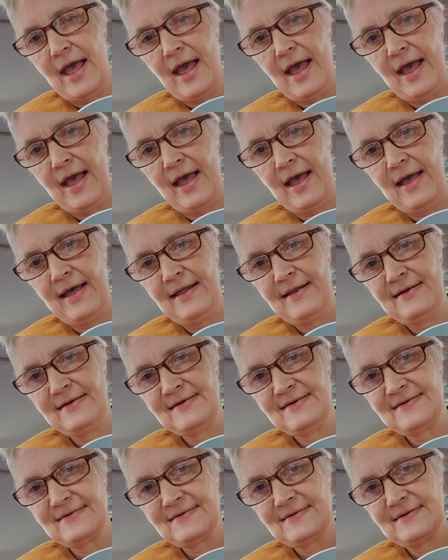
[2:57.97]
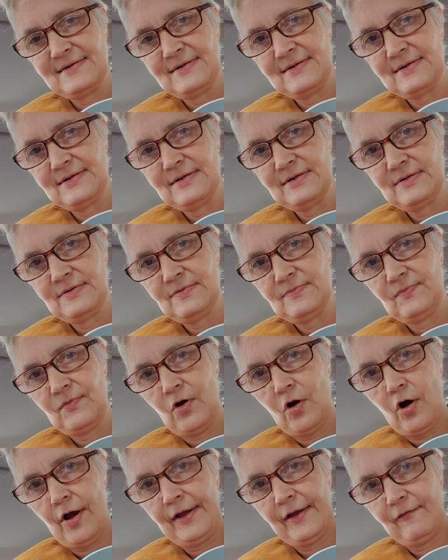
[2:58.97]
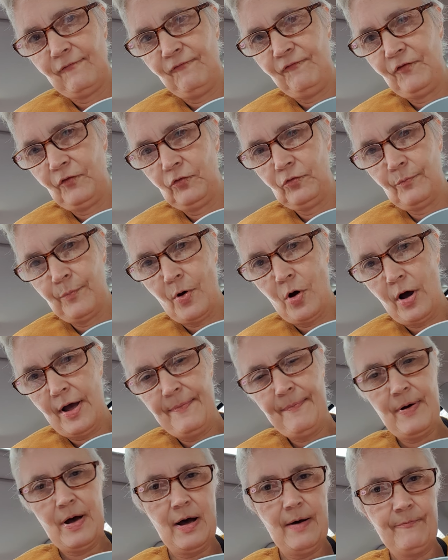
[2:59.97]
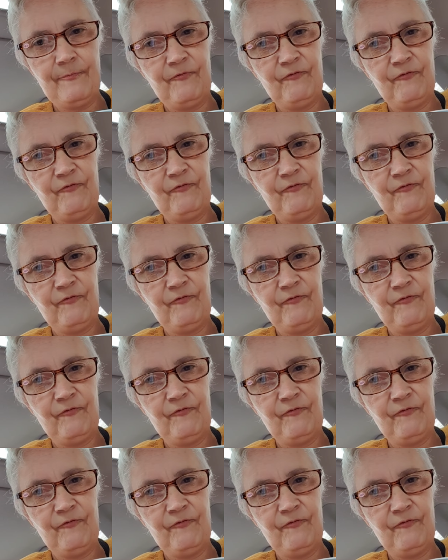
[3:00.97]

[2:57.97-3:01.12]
and I can fill the pipe up